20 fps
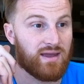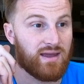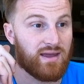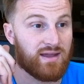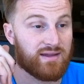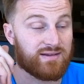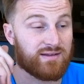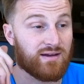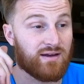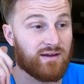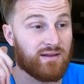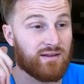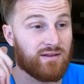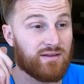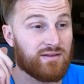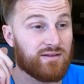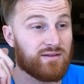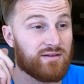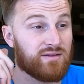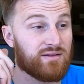it's a
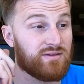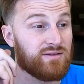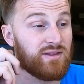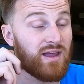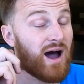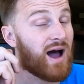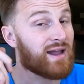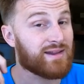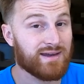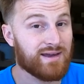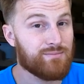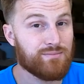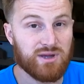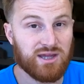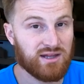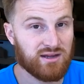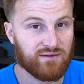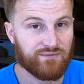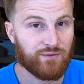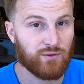not a
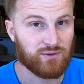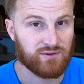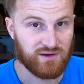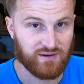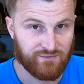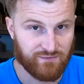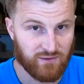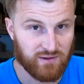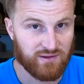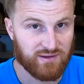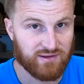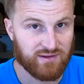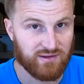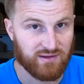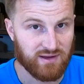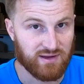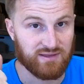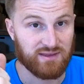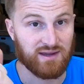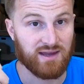meaningful difference
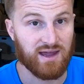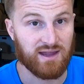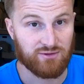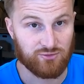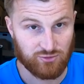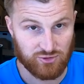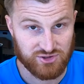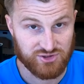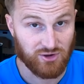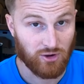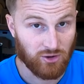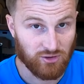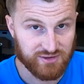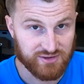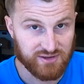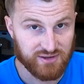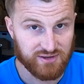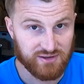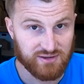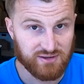in the end
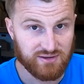result